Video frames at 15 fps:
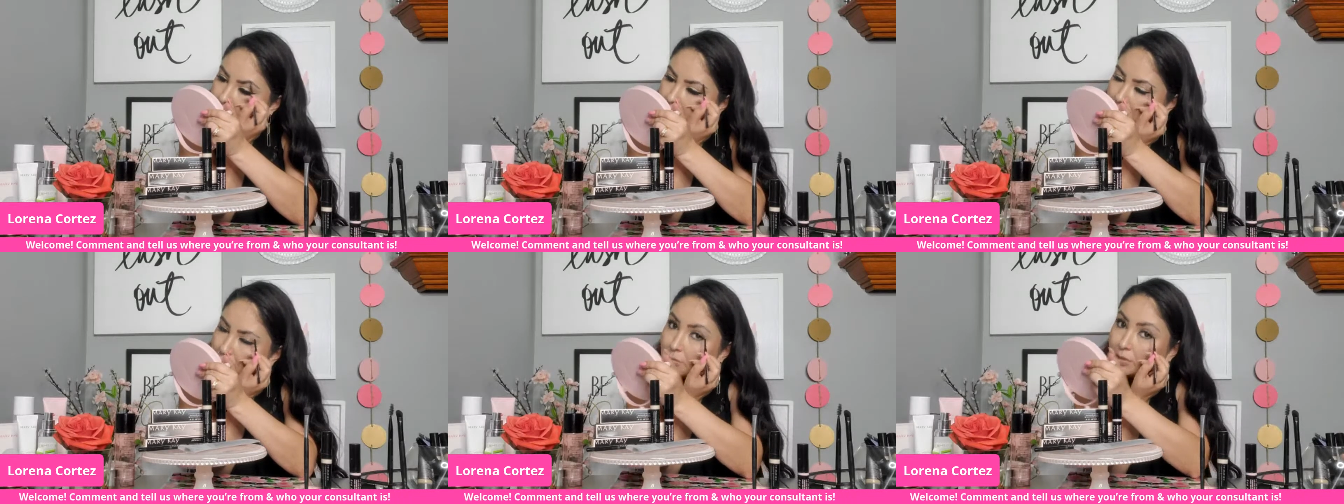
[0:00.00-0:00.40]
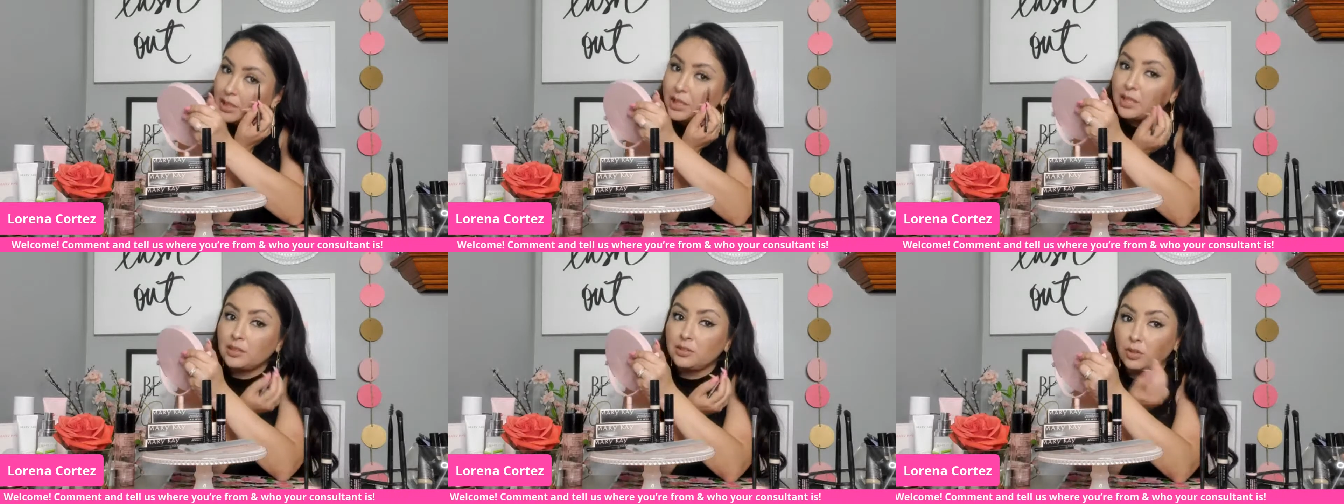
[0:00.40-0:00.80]
Same
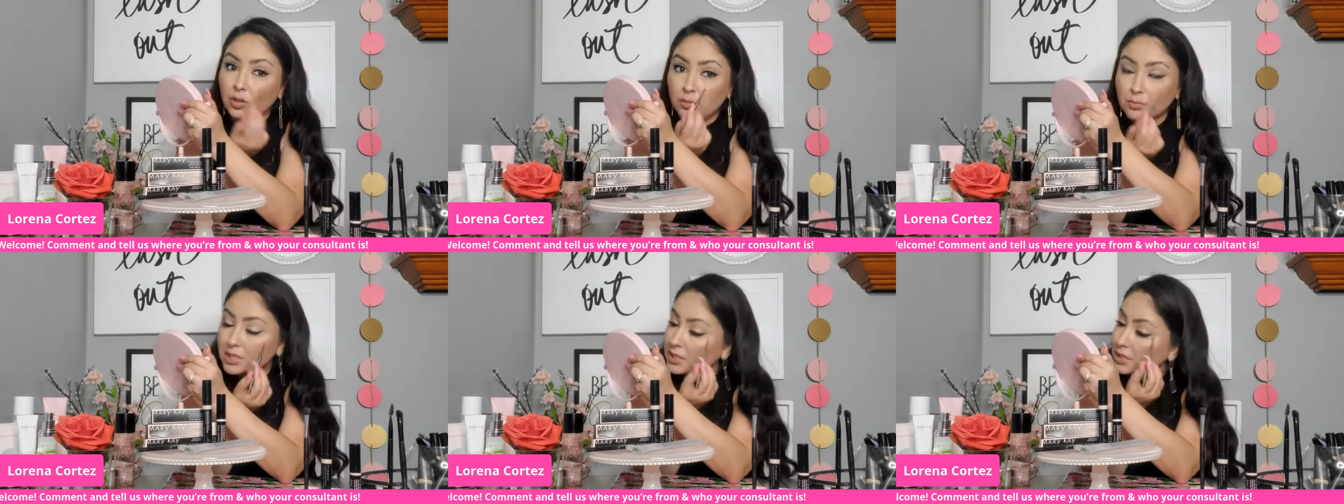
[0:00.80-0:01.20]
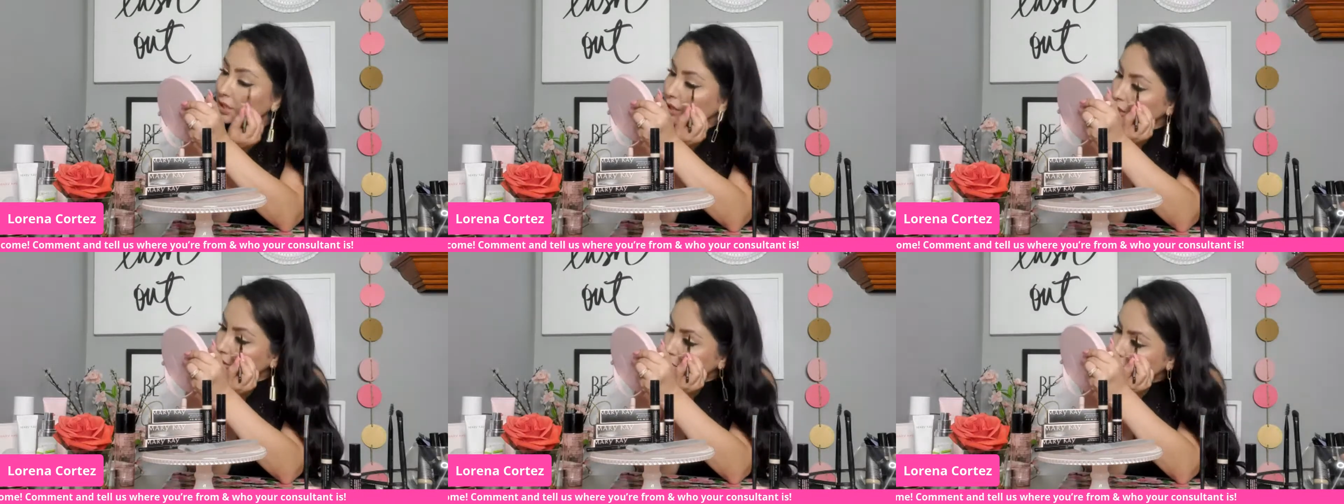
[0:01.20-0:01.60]
thing. Don't be
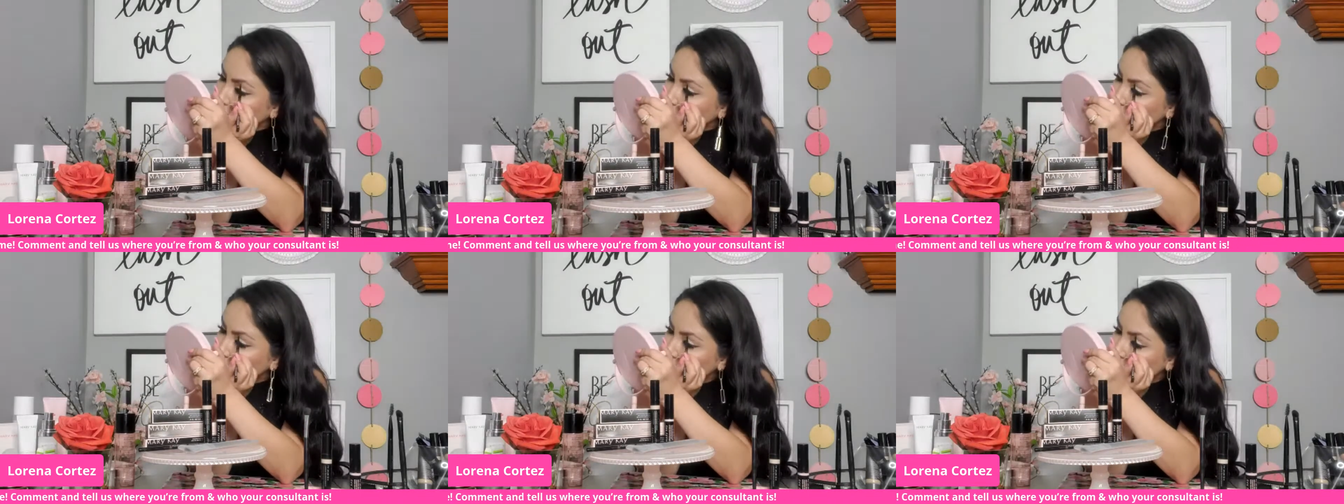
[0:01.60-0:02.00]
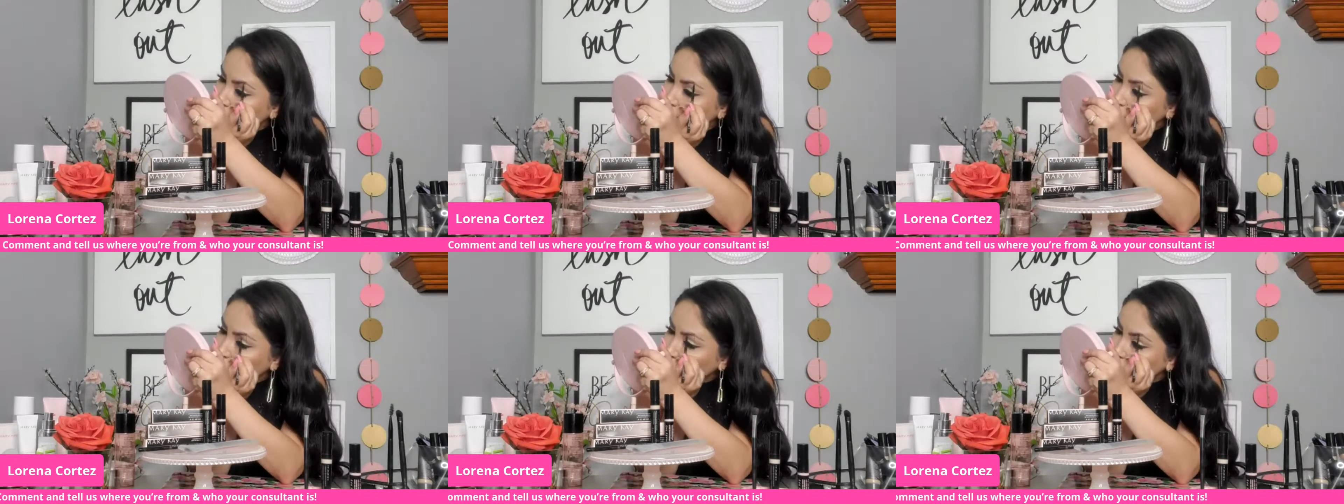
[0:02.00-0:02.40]
scared, girl.
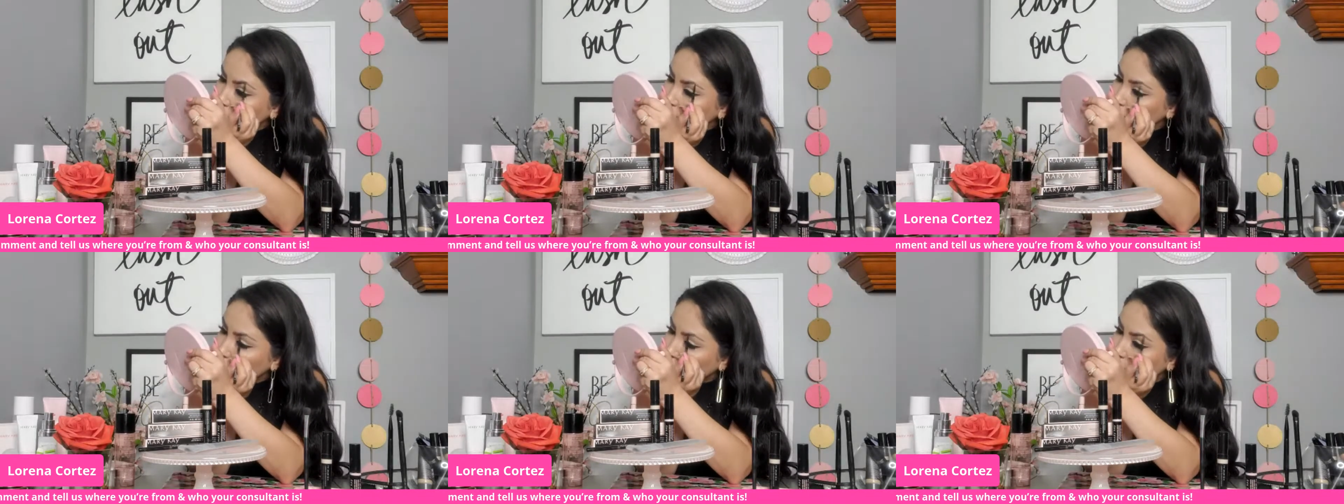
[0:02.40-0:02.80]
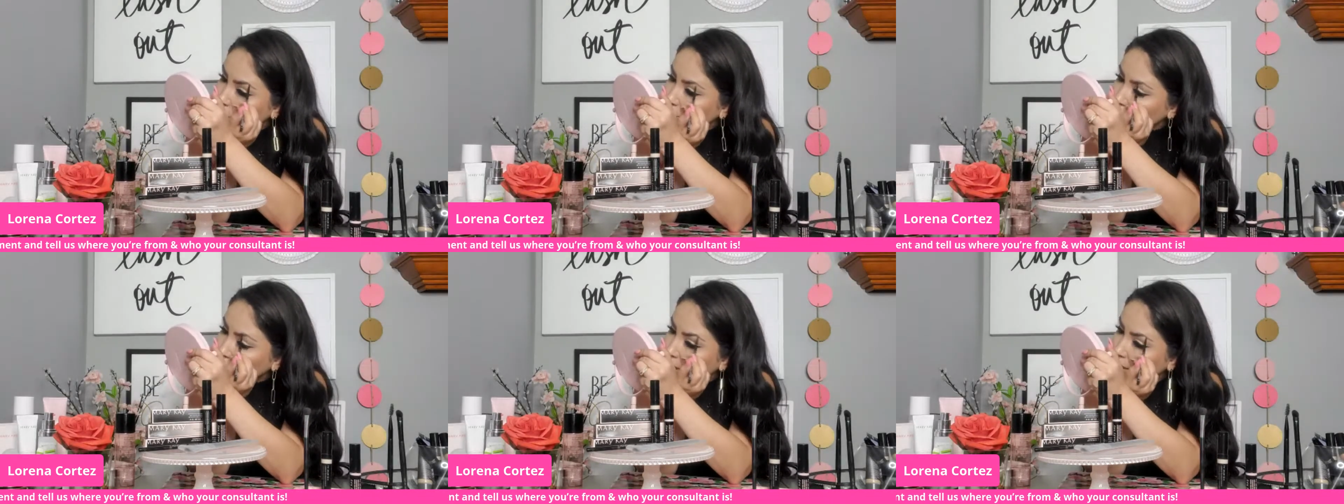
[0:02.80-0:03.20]
You
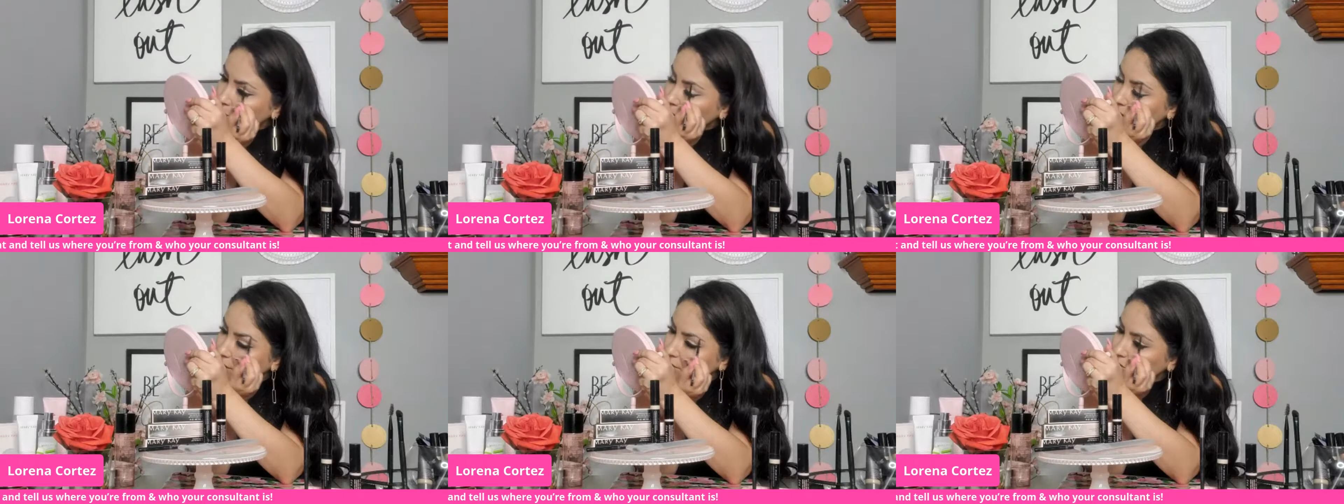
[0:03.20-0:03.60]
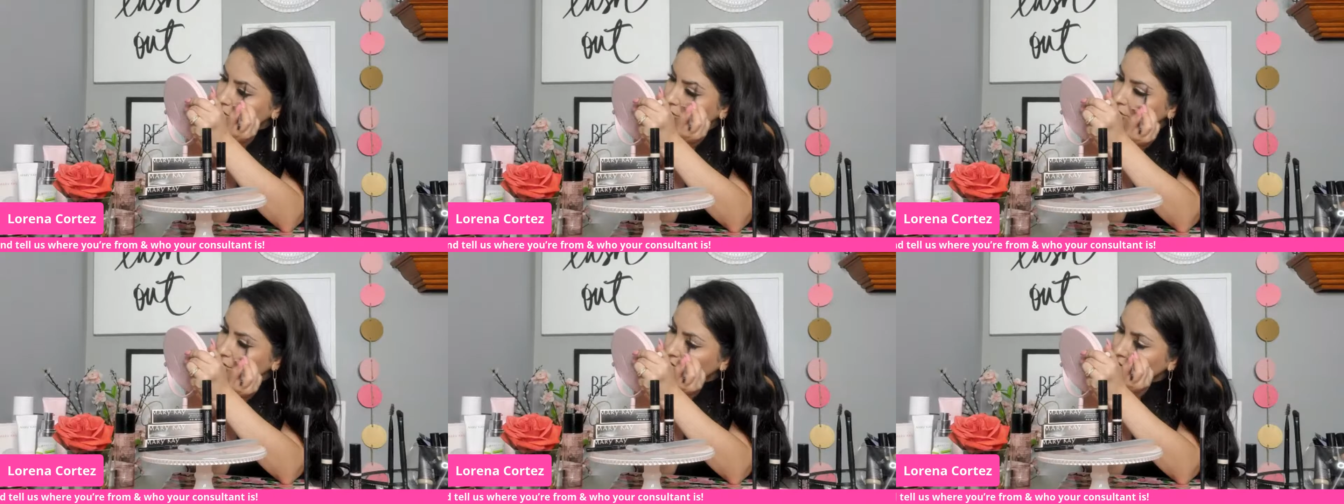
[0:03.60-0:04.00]
own that
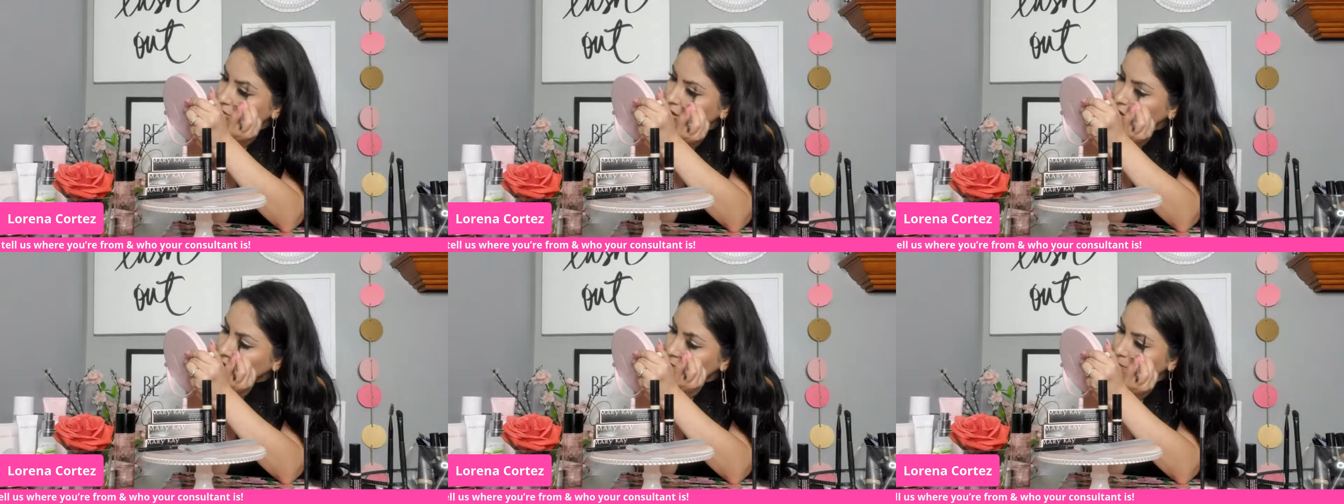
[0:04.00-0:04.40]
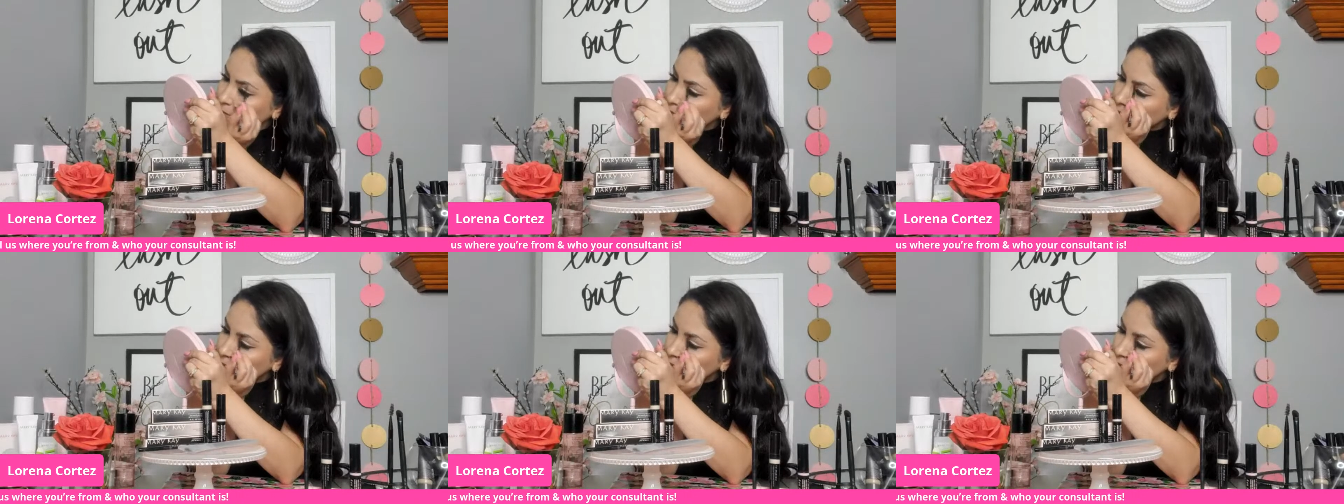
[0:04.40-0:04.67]
pencil, okay?